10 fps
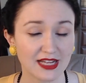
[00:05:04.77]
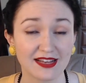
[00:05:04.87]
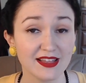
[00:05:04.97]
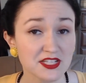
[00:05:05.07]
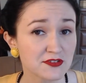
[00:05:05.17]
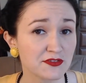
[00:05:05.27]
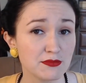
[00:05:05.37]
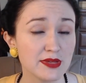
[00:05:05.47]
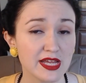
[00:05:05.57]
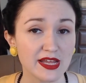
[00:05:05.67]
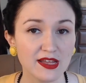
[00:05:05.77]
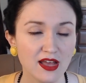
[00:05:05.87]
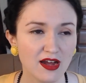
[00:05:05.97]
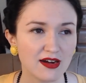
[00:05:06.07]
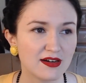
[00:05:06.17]
at least for me,
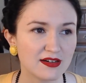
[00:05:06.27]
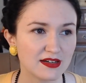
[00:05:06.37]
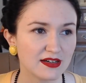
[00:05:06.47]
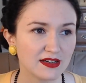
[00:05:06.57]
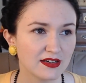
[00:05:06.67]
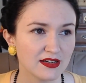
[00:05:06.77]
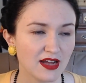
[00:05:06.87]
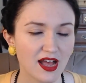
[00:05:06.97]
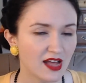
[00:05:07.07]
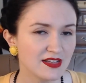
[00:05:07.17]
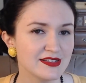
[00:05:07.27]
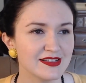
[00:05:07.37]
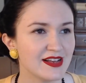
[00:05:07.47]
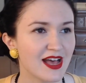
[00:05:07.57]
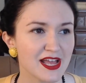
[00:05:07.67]
are
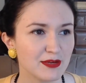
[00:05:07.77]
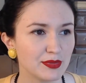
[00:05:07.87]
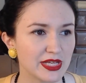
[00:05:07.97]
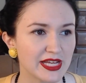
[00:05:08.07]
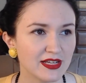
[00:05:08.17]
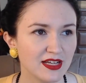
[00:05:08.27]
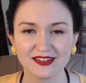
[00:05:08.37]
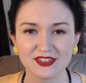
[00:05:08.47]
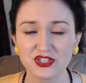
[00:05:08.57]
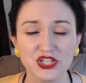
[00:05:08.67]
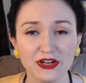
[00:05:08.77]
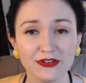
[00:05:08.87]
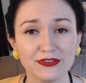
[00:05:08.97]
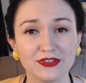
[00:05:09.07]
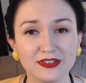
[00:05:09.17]
undeniably
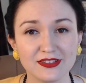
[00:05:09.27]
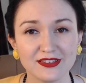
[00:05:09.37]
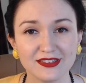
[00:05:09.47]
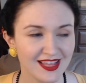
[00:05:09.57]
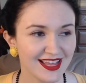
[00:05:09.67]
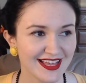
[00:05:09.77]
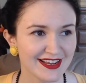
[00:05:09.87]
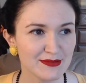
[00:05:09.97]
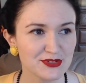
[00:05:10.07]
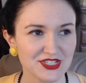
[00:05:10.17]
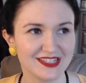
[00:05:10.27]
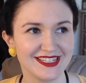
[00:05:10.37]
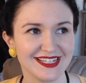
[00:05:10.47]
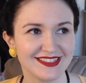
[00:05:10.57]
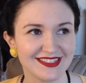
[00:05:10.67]
cheerful. And I am just
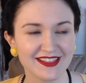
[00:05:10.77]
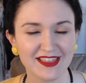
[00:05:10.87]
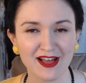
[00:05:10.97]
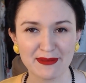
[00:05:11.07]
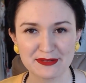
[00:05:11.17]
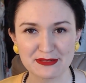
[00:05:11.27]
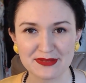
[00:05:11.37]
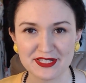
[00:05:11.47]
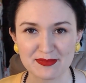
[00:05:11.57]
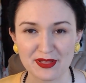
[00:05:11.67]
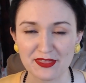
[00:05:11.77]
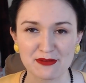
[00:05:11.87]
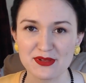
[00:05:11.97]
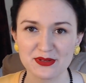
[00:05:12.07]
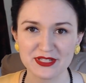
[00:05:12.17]
addicted to the optimism that their
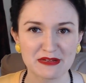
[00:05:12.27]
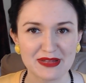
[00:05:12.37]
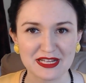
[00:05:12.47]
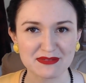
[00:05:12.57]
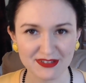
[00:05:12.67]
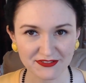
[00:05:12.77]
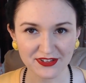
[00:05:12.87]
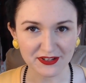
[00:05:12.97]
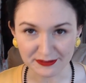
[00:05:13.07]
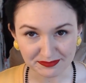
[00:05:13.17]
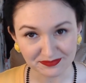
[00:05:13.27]
music makes me feel